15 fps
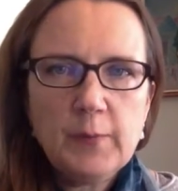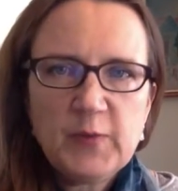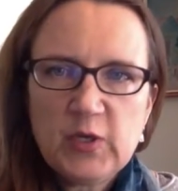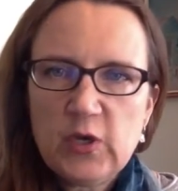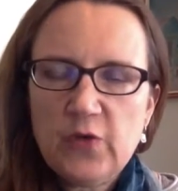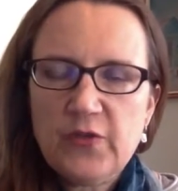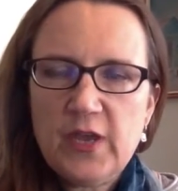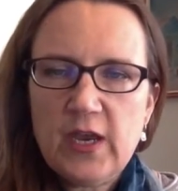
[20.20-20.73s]
you
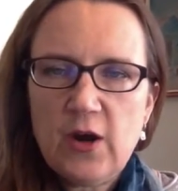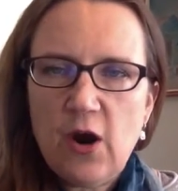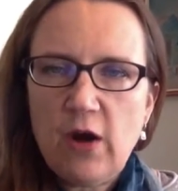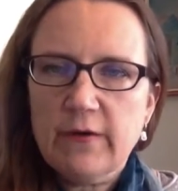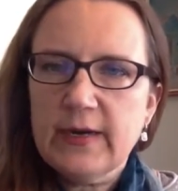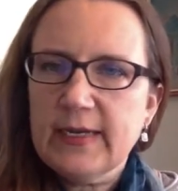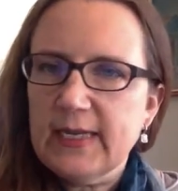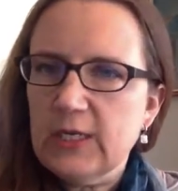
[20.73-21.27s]
know, they're
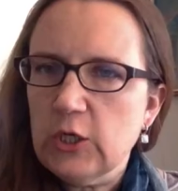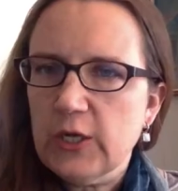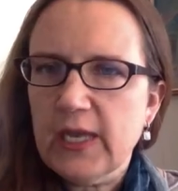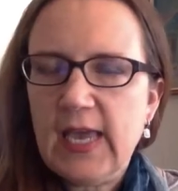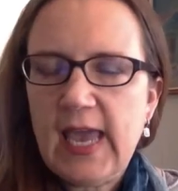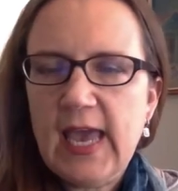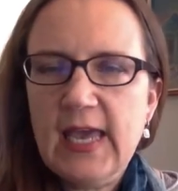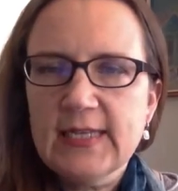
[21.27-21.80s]
already
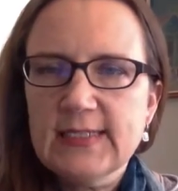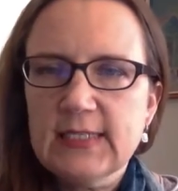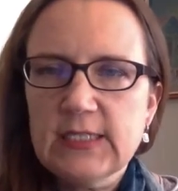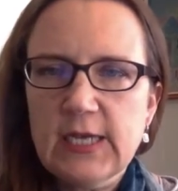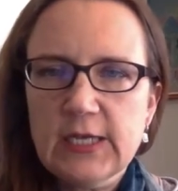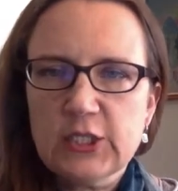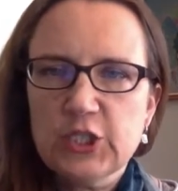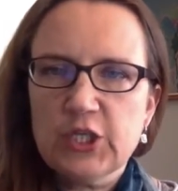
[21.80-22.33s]
looking ahead to
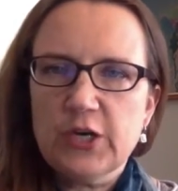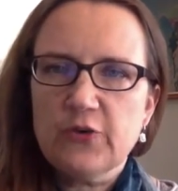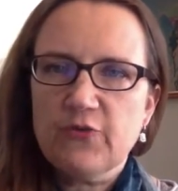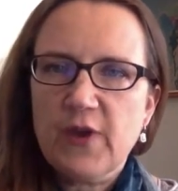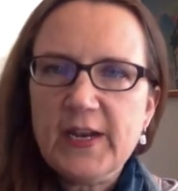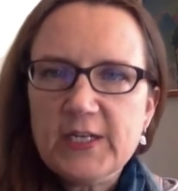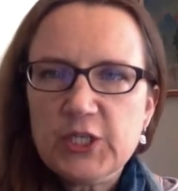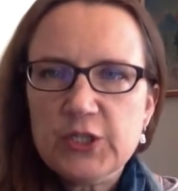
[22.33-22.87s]
next
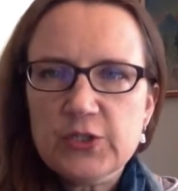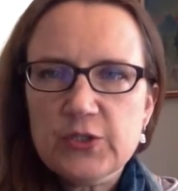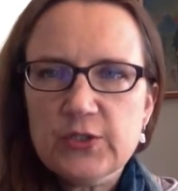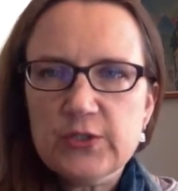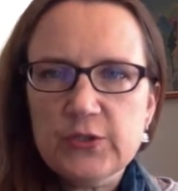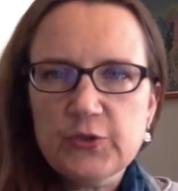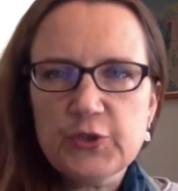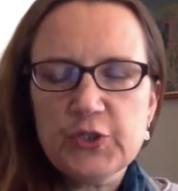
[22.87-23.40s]
generation
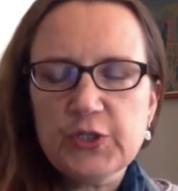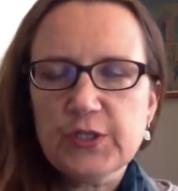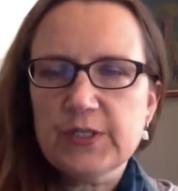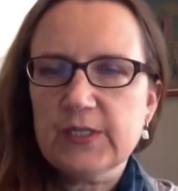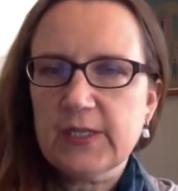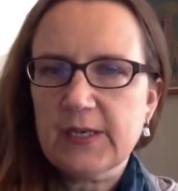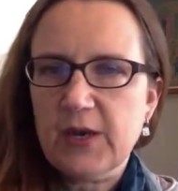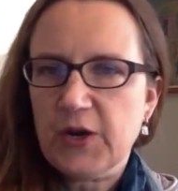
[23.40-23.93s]

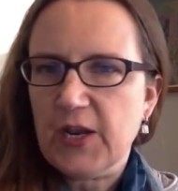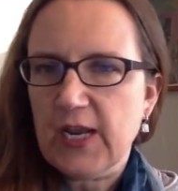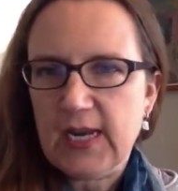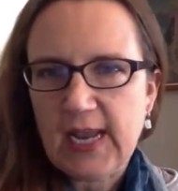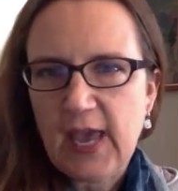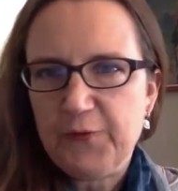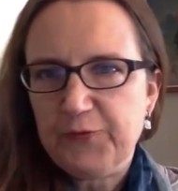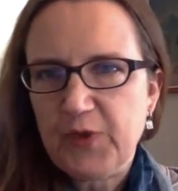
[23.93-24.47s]
solutions and they're
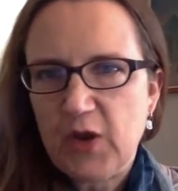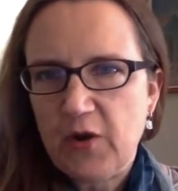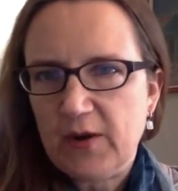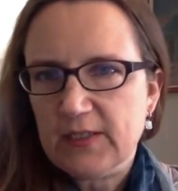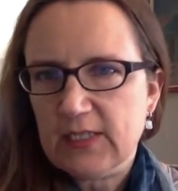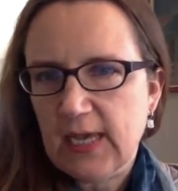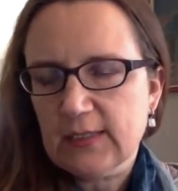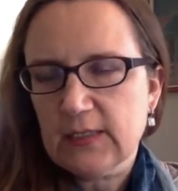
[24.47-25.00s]
getting out there
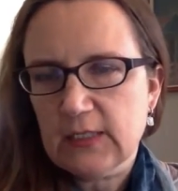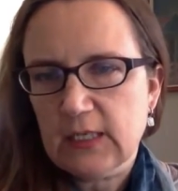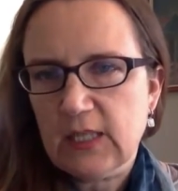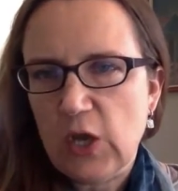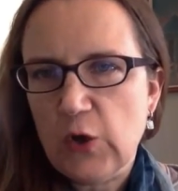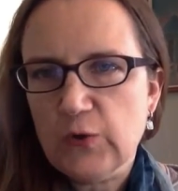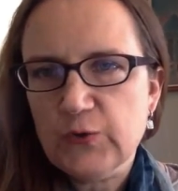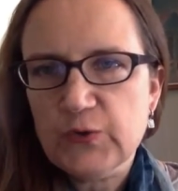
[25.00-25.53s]
and testing
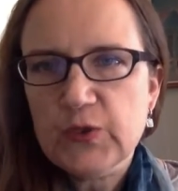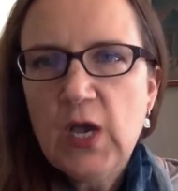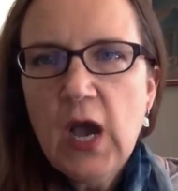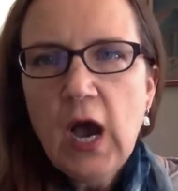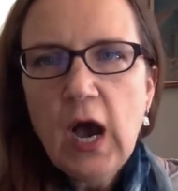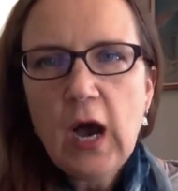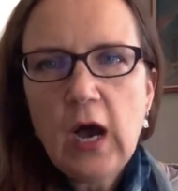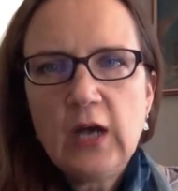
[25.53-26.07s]
those.
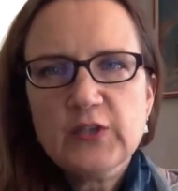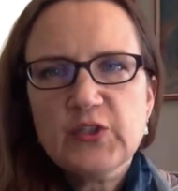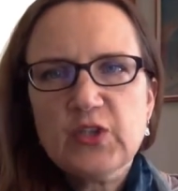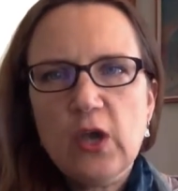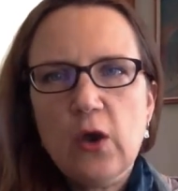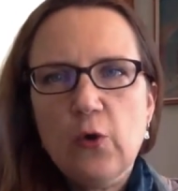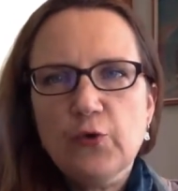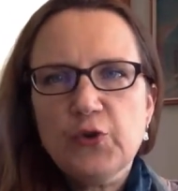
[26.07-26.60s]

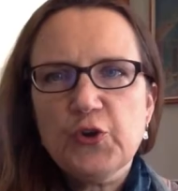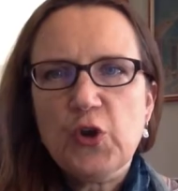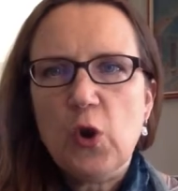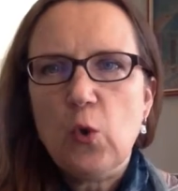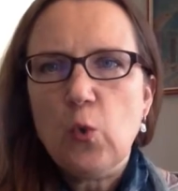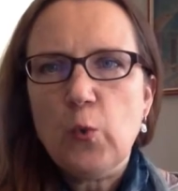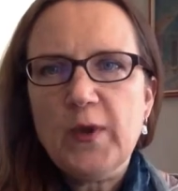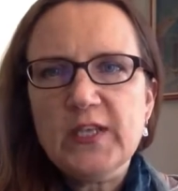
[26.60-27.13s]
So, you
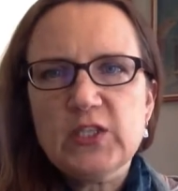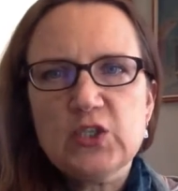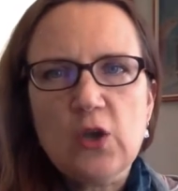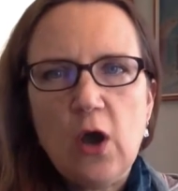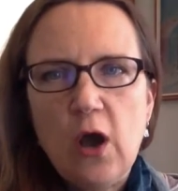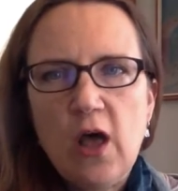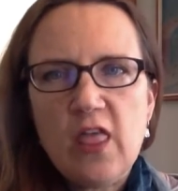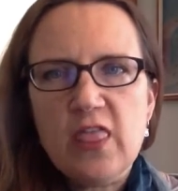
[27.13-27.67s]
know, we
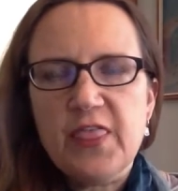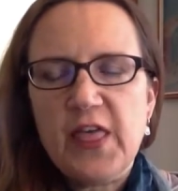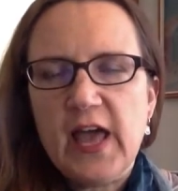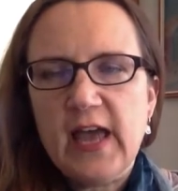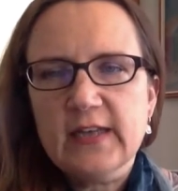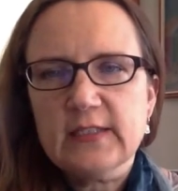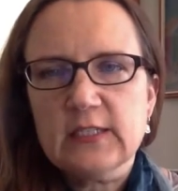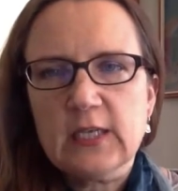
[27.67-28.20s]
saw
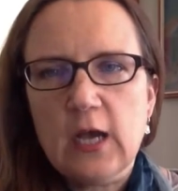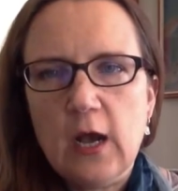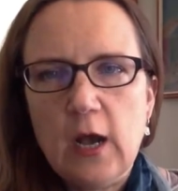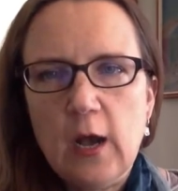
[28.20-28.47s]
that